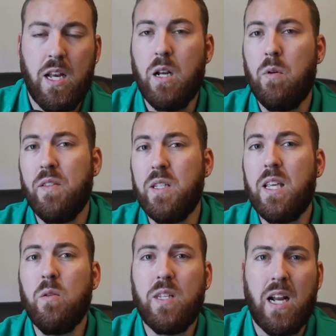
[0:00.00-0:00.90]
while the
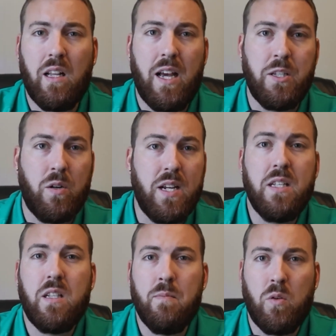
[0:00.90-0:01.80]
Skills Analyzer
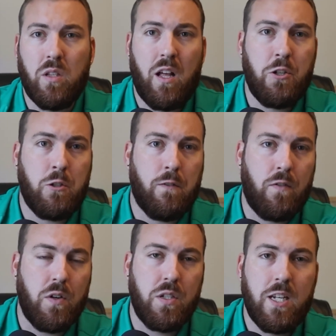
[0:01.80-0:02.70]
is the most logical
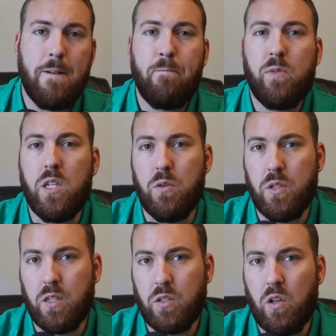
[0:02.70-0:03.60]
first step to
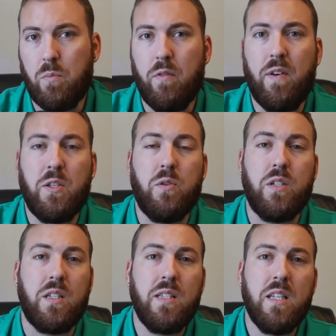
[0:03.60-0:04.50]
using SolidProfessor
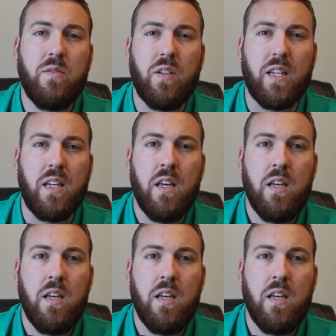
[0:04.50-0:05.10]
successfully,